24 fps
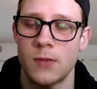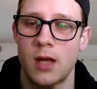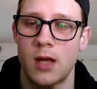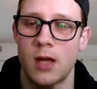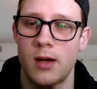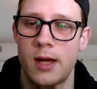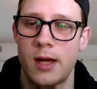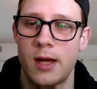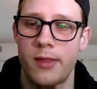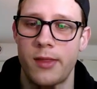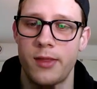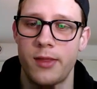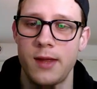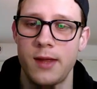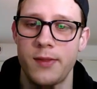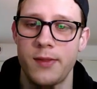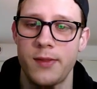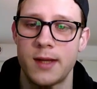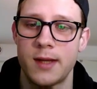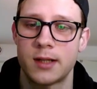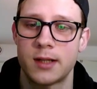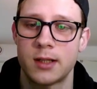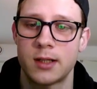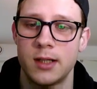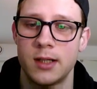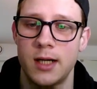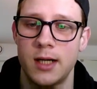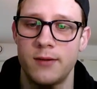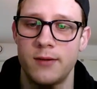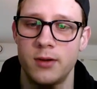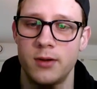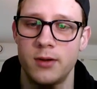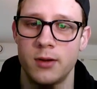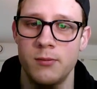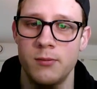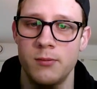I think that
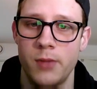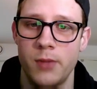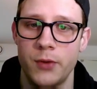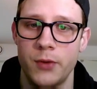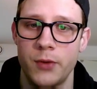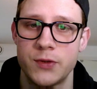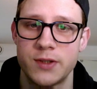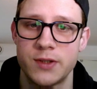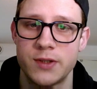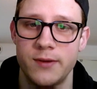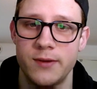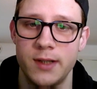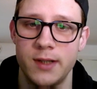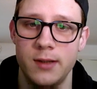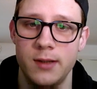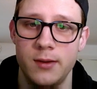covered most of it.